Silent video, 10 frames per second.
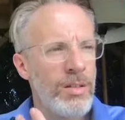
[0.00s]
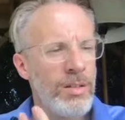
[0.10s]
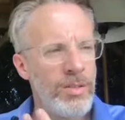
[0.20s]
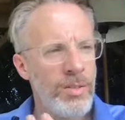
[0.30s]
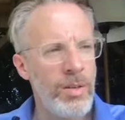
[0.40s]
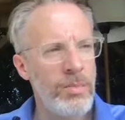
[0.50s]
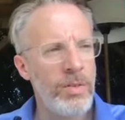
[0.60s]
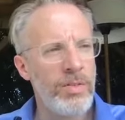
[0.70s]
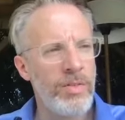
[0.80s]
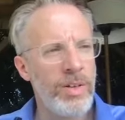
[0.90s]
consumer
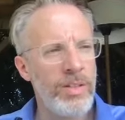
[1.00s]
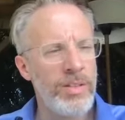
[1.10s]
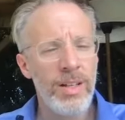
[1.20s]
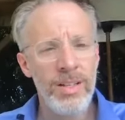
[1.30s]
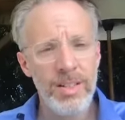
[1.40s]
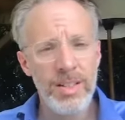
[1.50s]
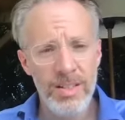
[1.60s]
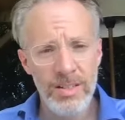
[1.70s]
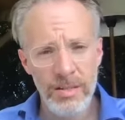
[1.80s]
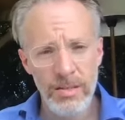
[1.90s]
is the fact it's actually
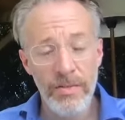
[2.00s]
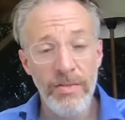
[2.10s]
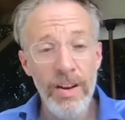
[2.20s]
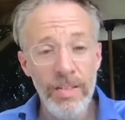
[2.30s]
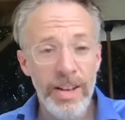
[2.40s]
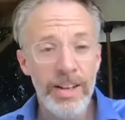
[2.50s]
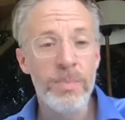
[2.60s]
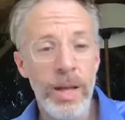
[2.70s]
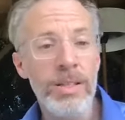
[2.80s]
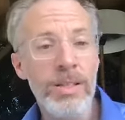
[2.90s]
very
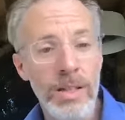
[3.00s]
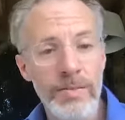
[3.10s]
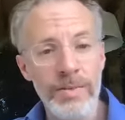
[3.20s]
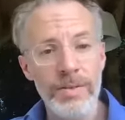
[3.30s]
expensive